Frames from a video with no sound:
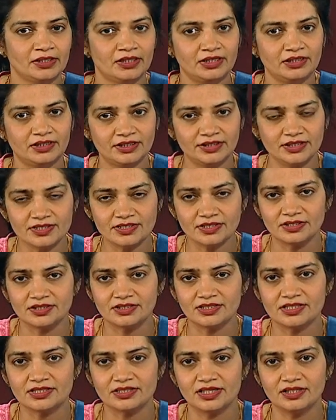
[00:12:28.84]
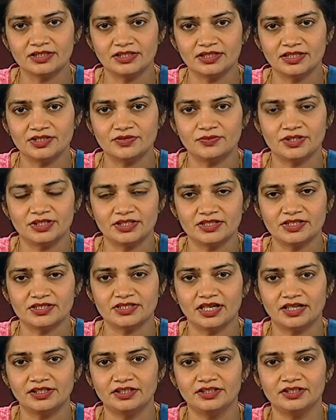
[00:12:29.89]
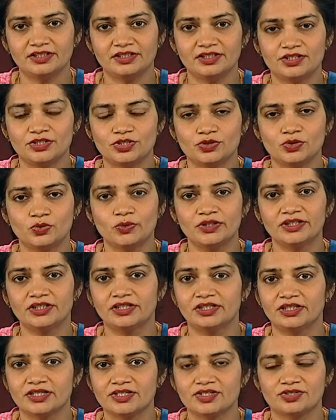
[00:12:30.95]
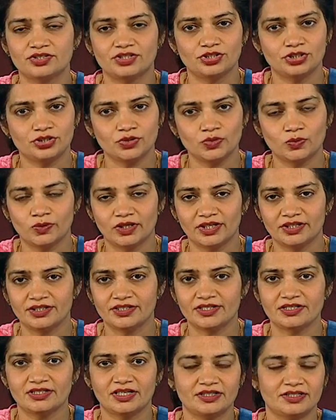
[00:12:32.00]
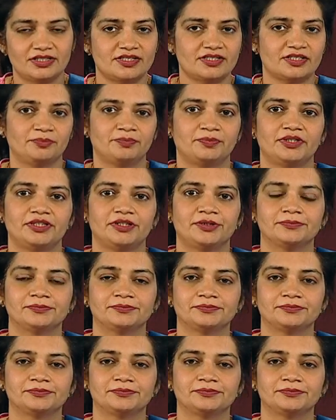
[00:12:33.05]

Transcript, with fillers: Let us understand these various categories through an illustration to understand it simply.